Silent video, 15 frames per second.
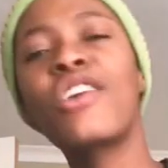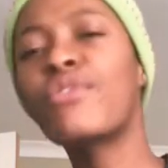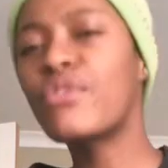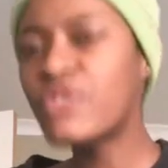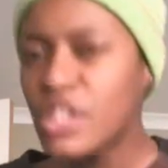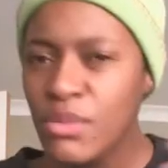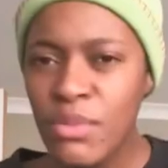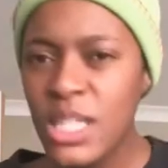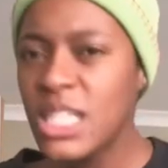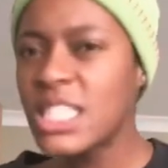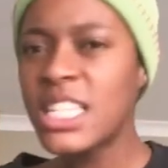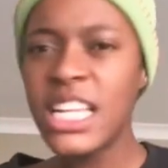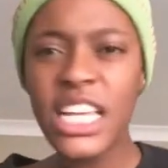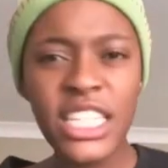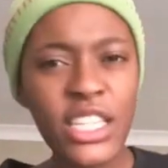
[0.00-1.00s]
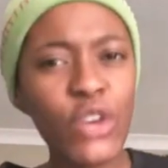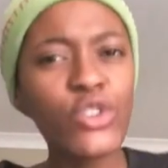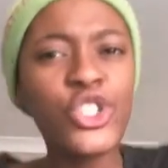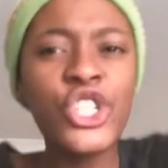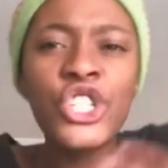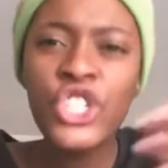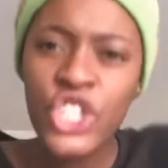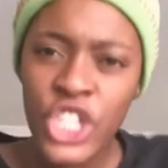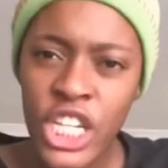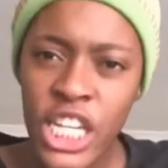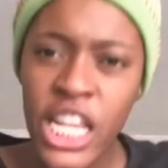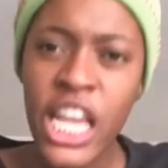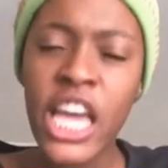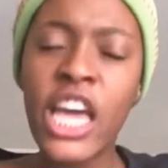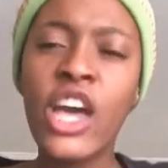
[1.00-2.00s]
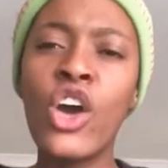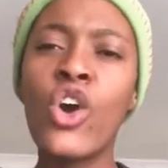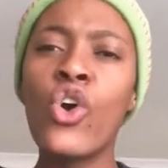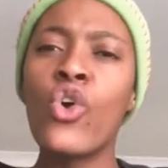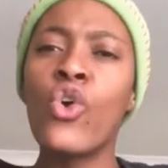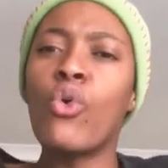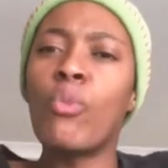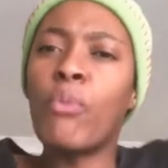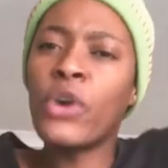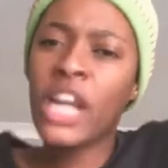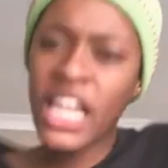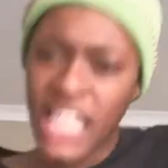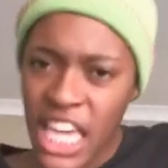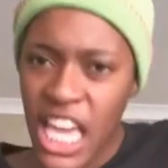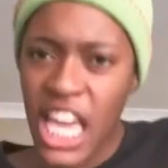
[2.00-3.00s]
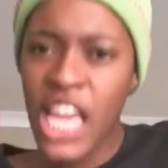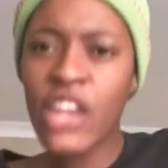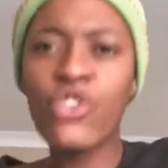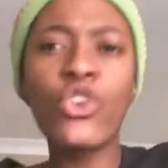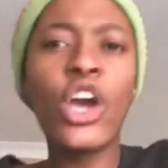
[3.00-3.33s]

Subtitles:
15 minutes later, chinchile, born again.